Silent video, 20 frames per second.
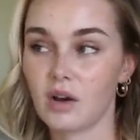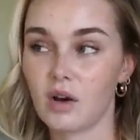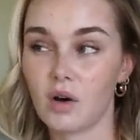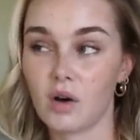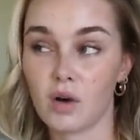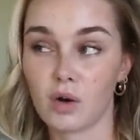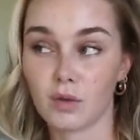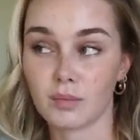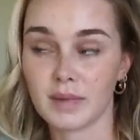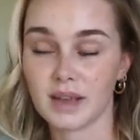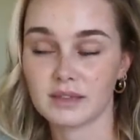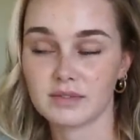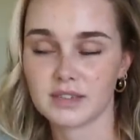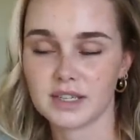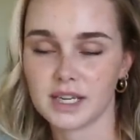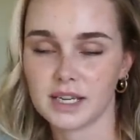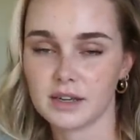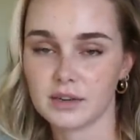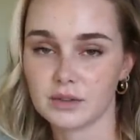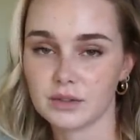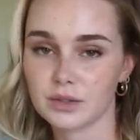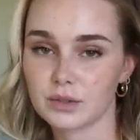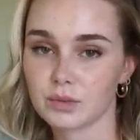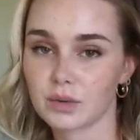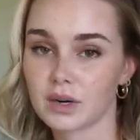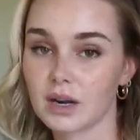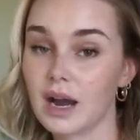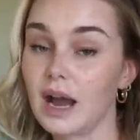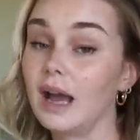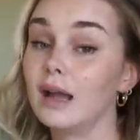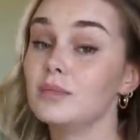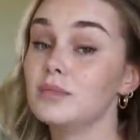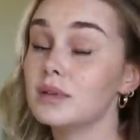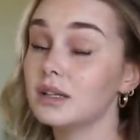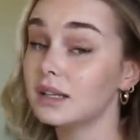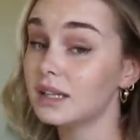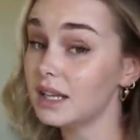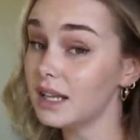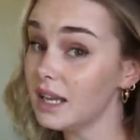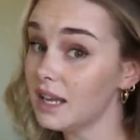All my videos were, I
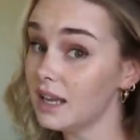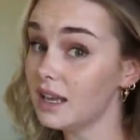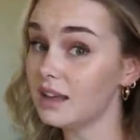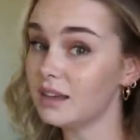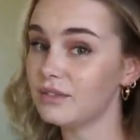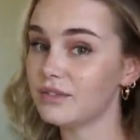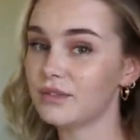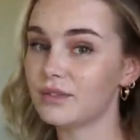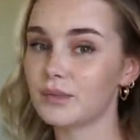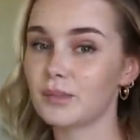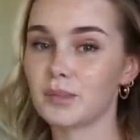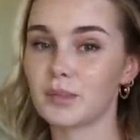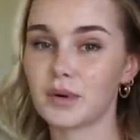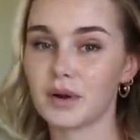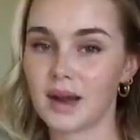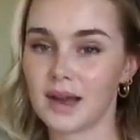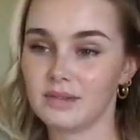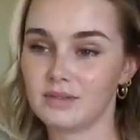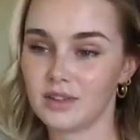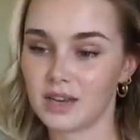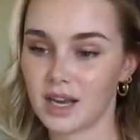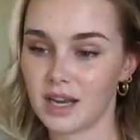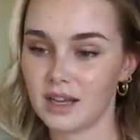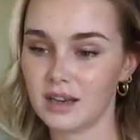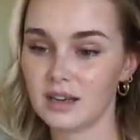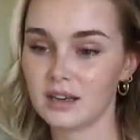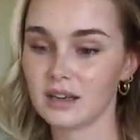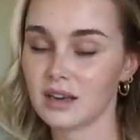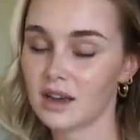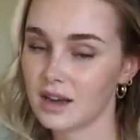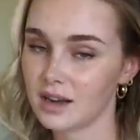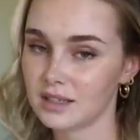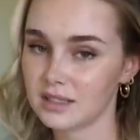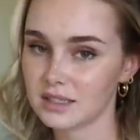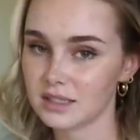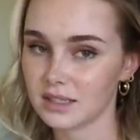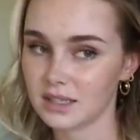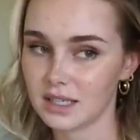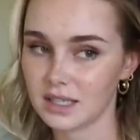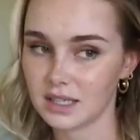believe, privated, not
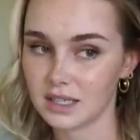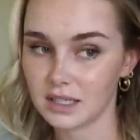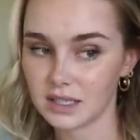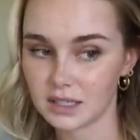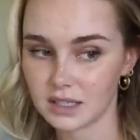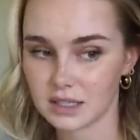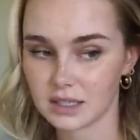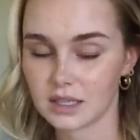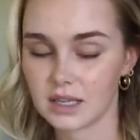deleted.